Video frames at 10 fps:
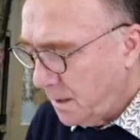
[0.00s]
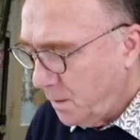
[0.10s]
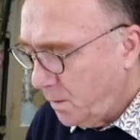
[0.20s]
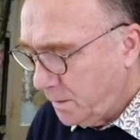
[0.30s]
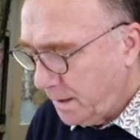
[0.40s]

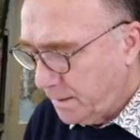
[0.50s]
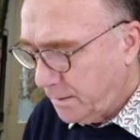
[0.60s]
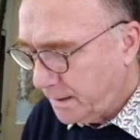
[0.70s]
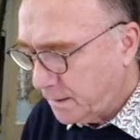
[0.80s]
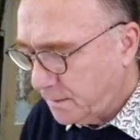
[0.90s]
oh no,
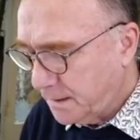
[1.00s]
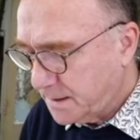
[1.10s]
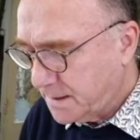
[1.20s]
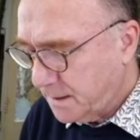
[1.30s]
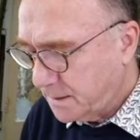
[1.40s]
hang on,
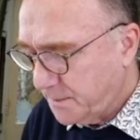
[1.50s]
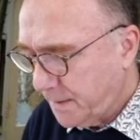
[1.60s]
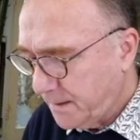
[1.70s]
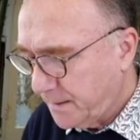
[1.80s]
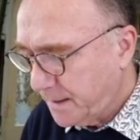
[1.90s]
let's start
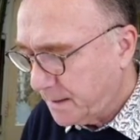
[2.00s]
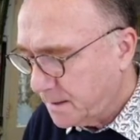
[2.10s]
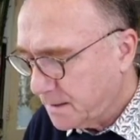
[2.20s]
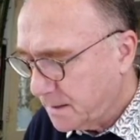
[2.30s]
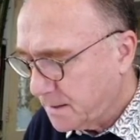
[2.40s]
about there
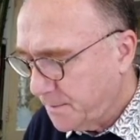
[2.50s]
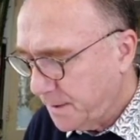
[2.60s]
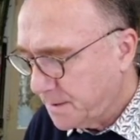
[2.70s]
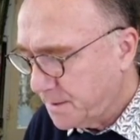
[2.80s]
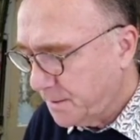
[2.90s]
because that's a
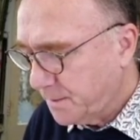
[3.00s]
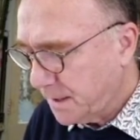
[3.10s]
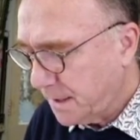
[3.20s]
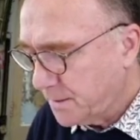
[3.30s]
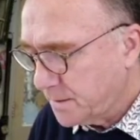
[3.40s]
bit too
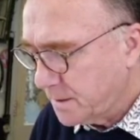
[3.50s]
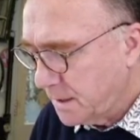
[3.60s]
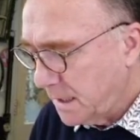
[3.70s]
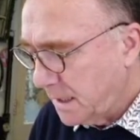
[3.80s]
close.